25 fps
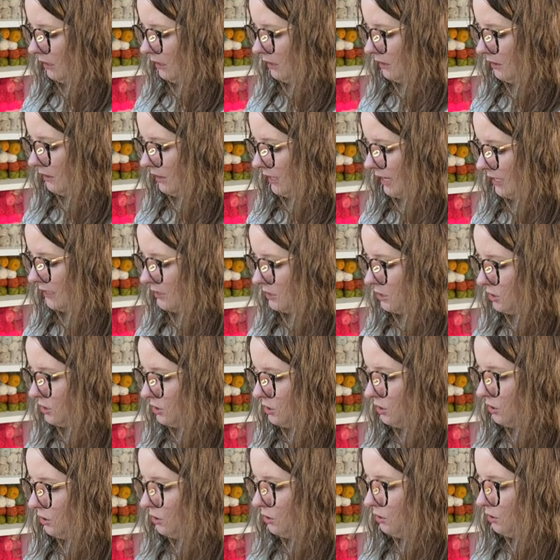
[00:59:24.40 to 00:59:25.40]
that's
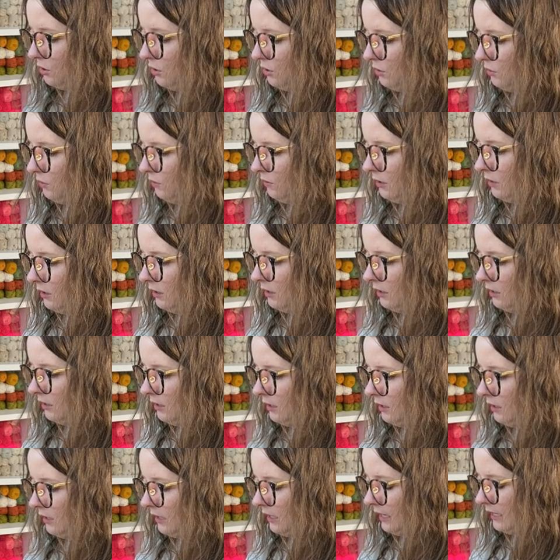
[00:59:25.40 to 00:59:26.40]
two,
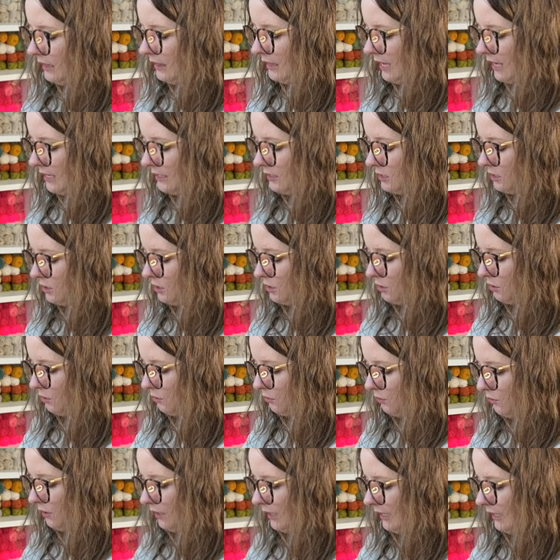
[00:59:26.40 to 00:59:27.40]
and that's
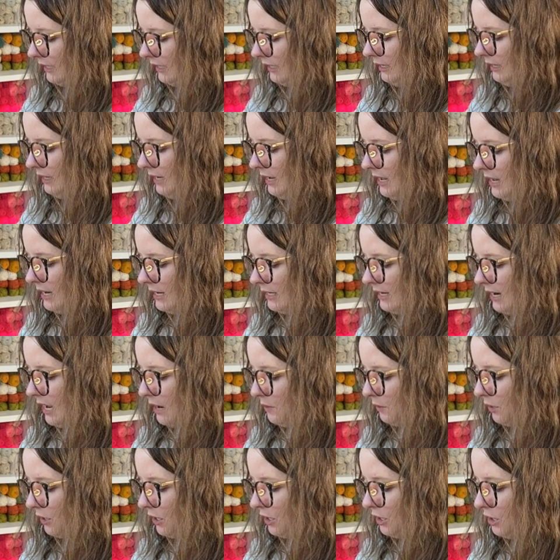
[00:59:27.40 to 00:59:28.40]
three. Now
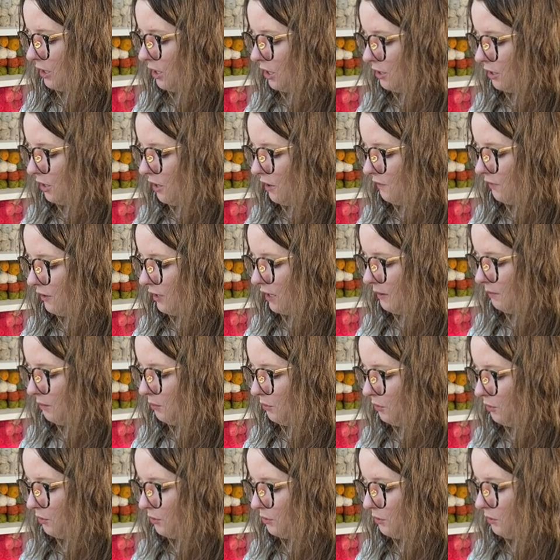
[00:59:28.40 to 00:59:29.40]
we're gonna yarn over and
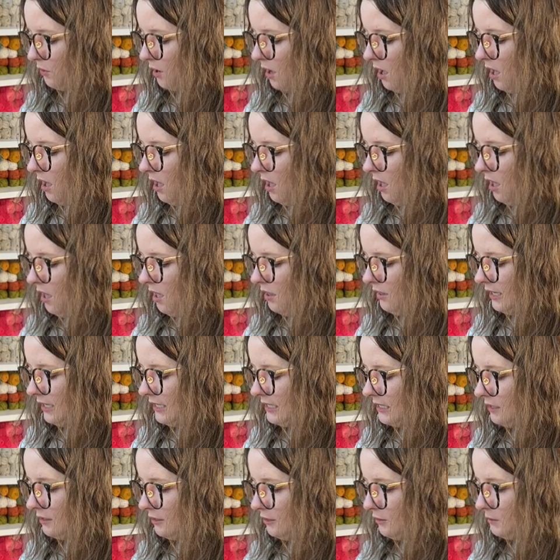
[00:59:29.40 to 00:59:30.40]
pull through all
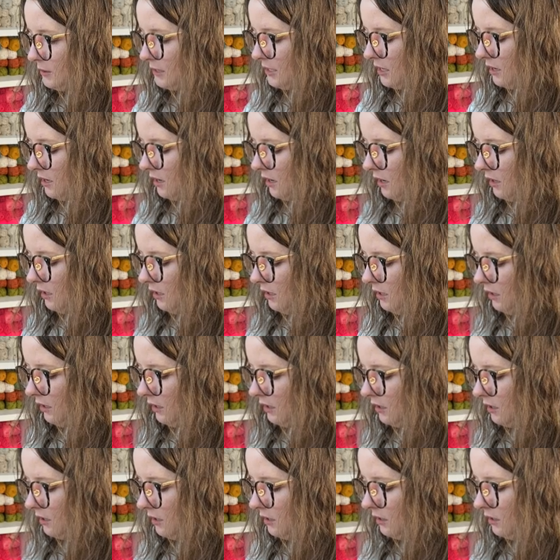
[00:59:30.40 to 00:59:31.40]
these loops on our
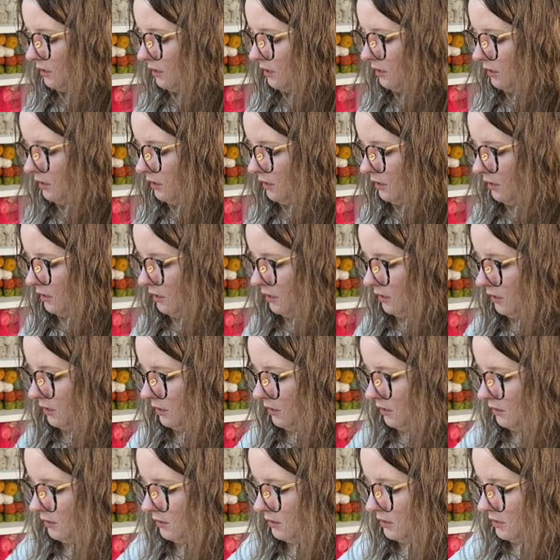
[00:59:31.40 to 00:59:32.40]
hook.
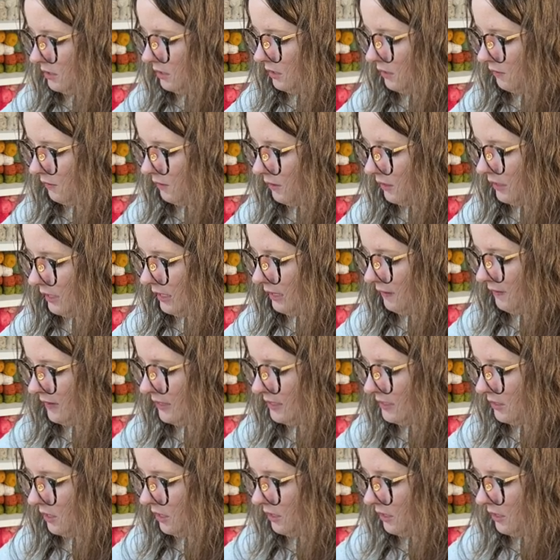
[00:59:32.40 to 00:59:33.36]
to give us our